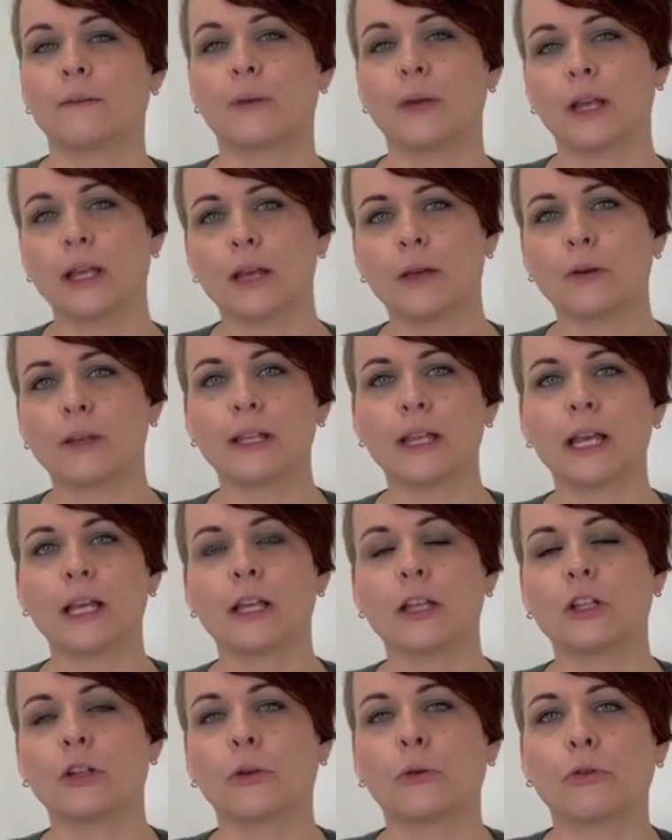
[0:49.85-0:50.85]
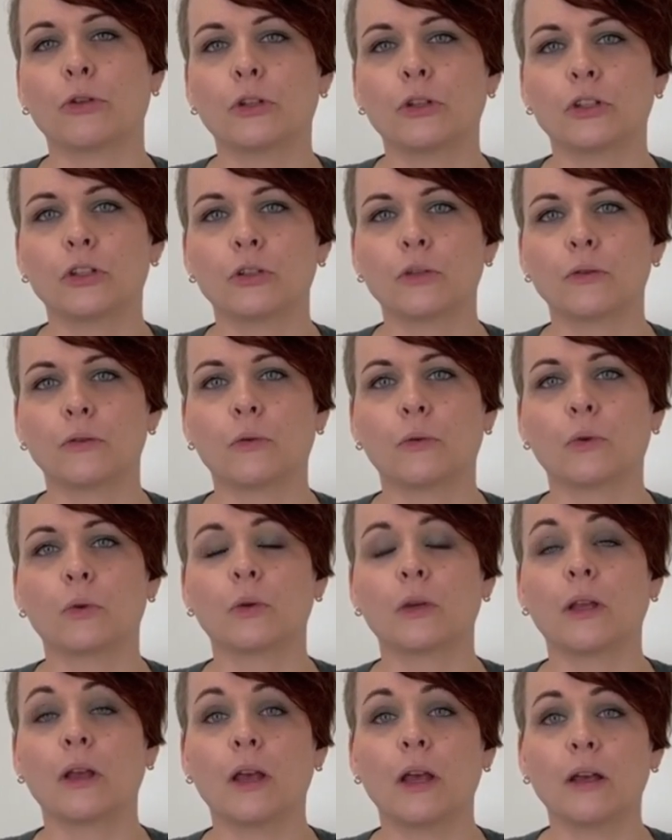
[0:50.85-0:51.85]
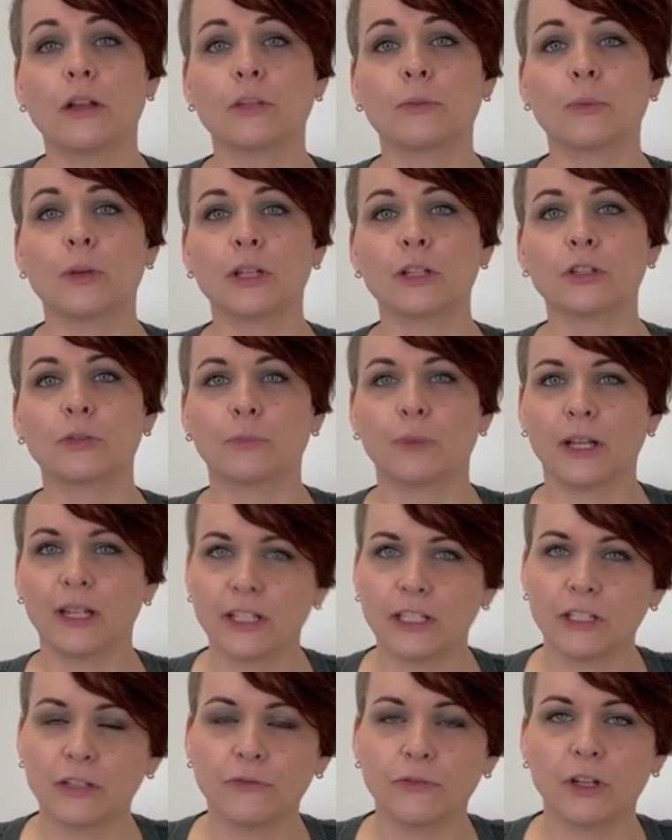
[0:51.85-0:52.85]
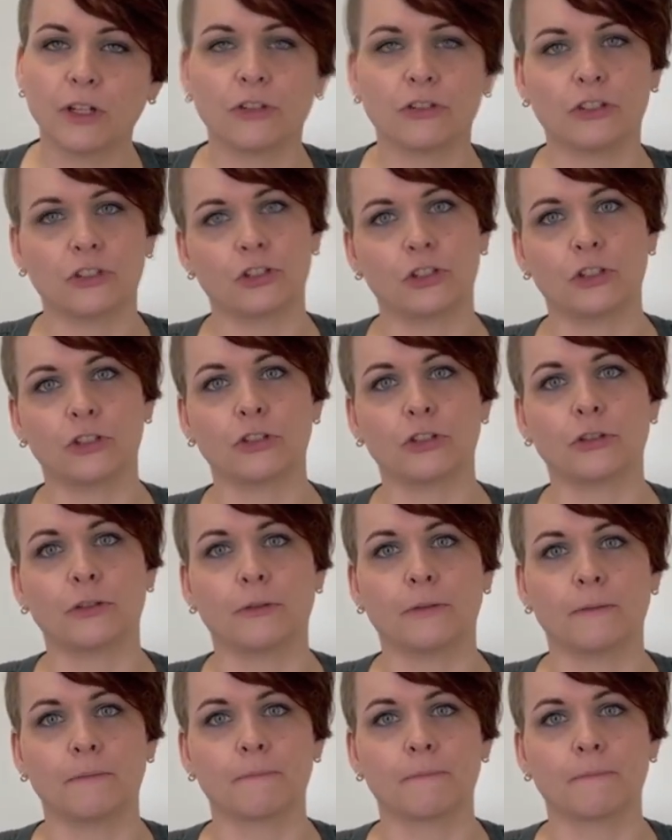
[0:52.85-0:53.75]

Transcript: For hearing aid users, Auracast brings many advantages.